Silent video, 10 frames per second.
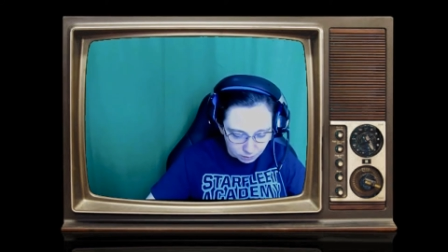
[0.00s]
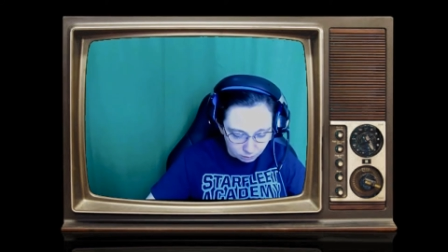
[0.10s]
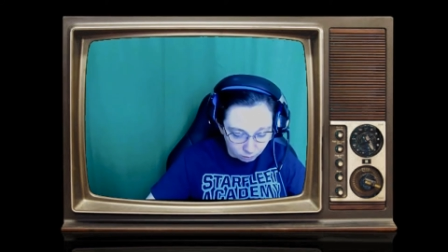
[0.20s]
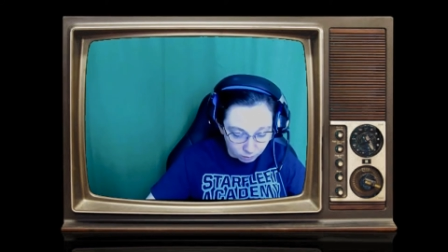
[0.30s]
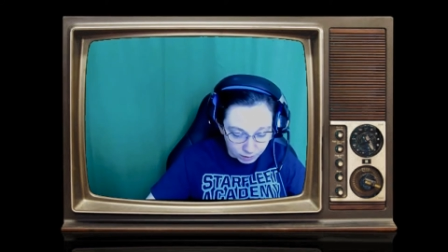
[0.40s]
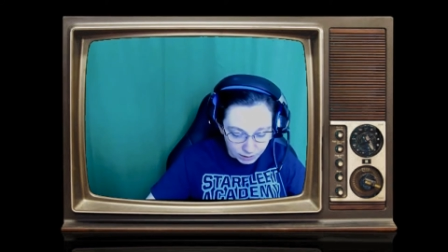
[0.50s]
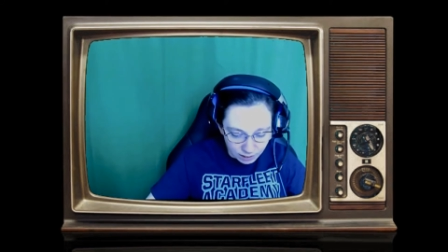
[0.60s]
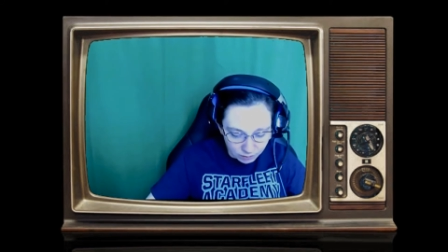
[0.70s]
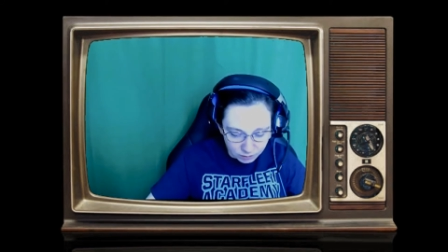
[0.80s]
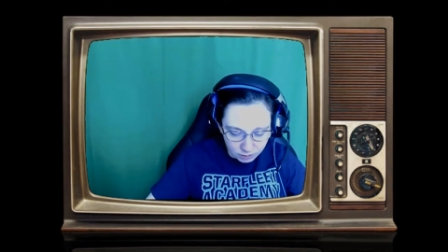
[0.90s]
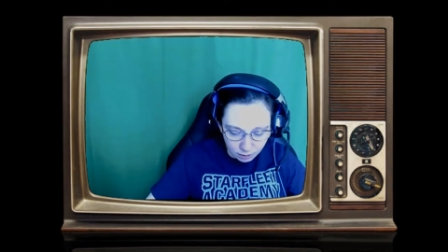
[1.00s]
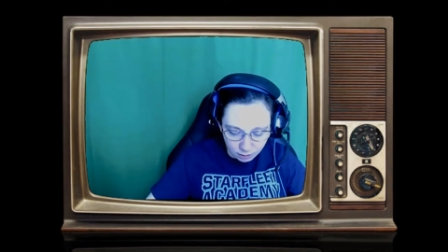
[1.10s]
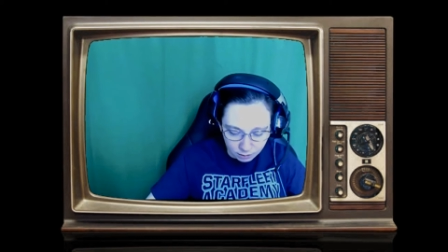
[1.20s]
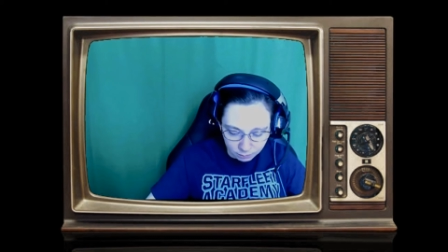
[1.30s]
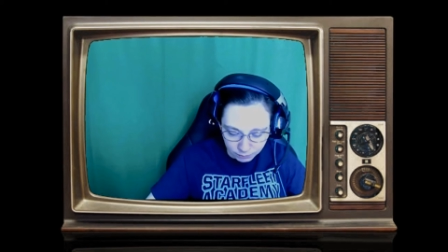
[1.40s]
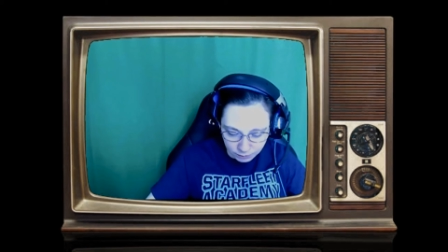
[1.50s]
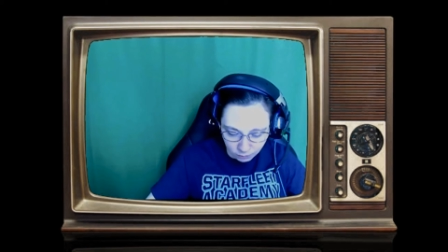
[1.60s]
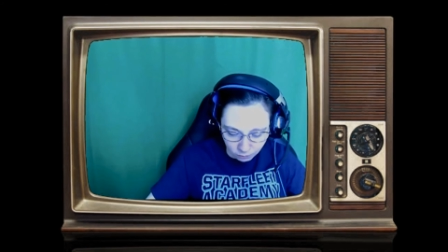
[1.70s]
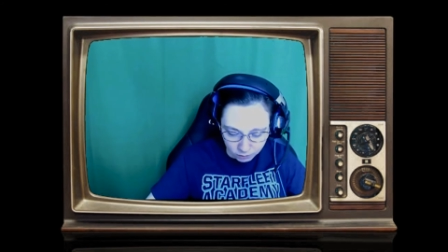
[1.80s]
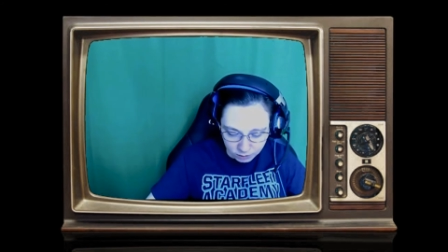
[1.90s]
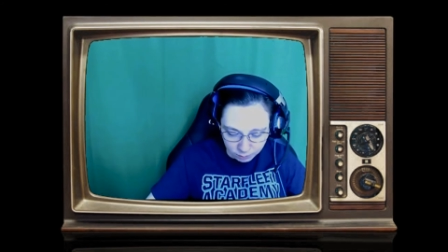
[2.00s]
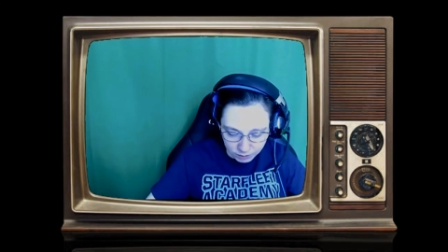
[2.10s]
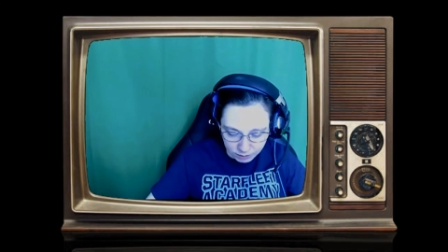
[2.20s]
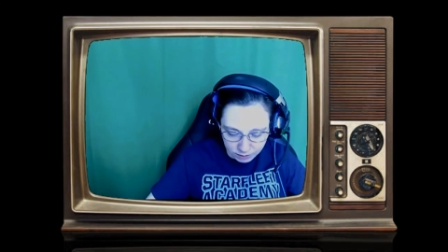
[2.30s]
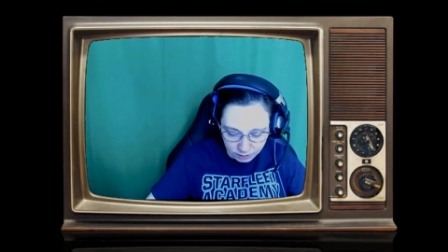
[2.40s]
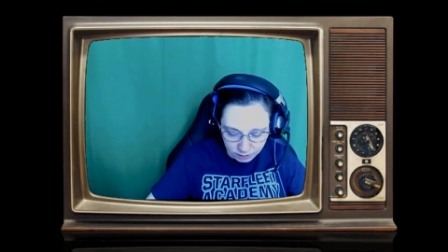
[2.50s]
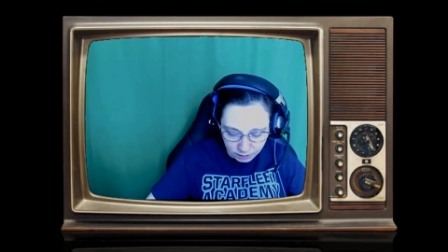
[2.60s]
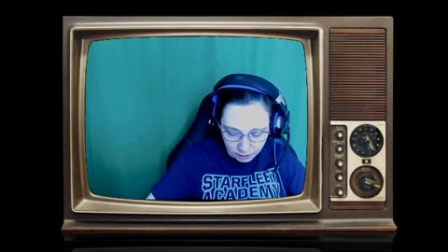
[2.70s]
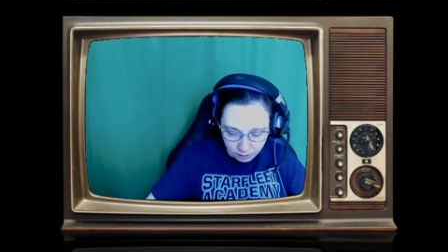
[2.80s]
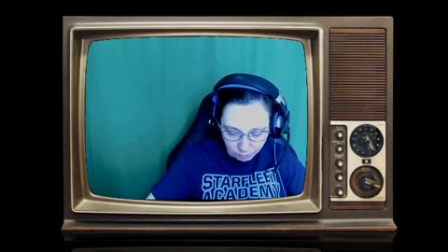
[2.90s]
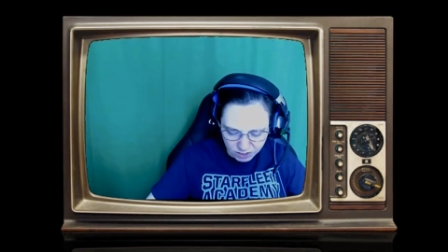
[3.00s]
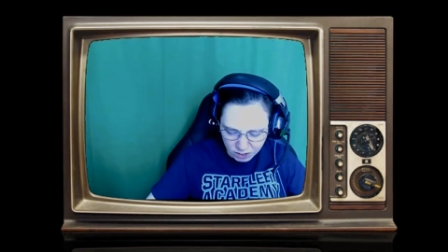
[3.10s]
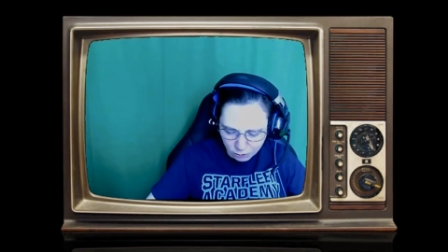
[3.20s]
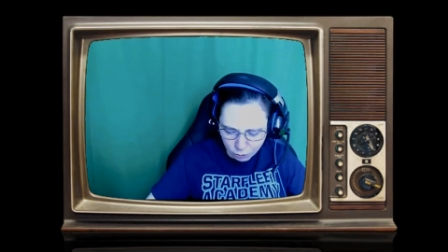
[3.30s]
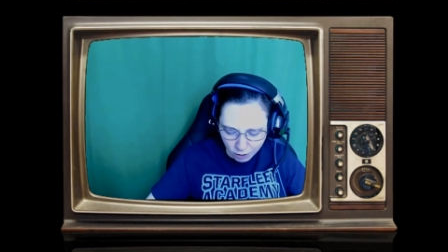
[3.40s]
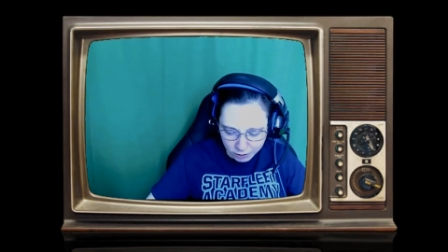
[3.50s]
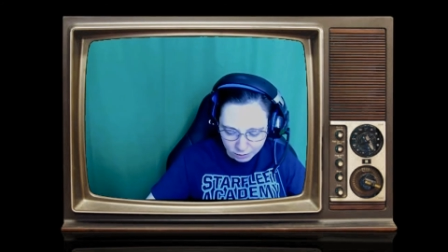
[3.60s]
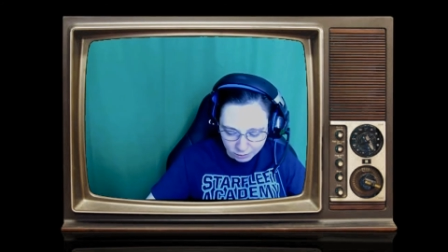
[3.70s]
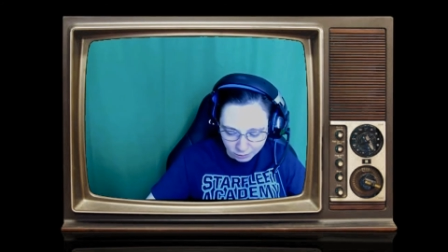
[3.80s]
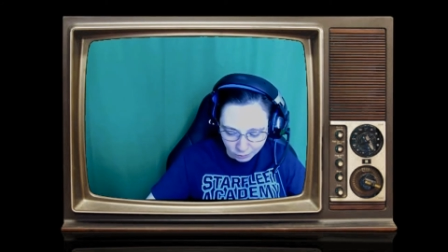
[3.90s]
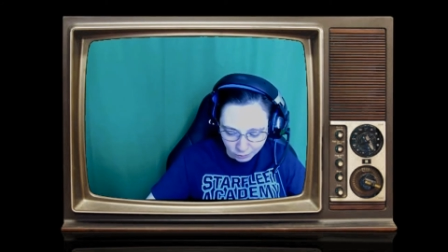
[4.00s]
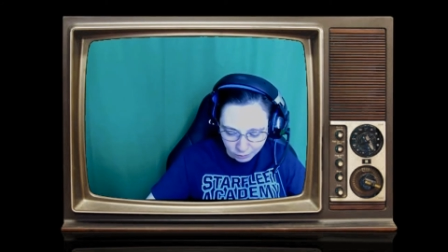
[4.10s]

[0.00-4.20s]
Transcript: Lorca never saw the orange mist, but she wanted to.